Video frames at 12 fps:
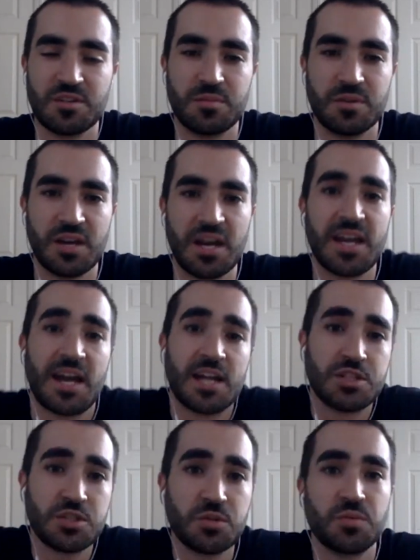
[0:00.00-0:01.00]
But I, I
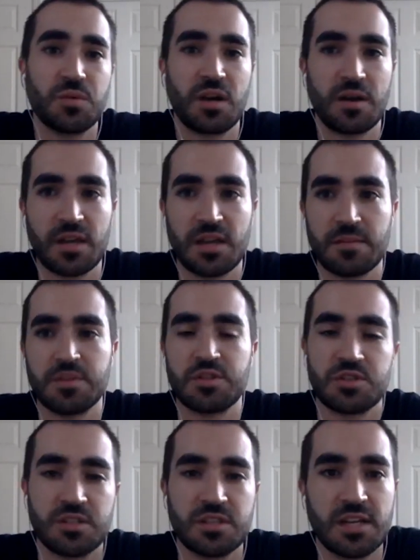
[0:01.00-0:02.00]
do, I am interested to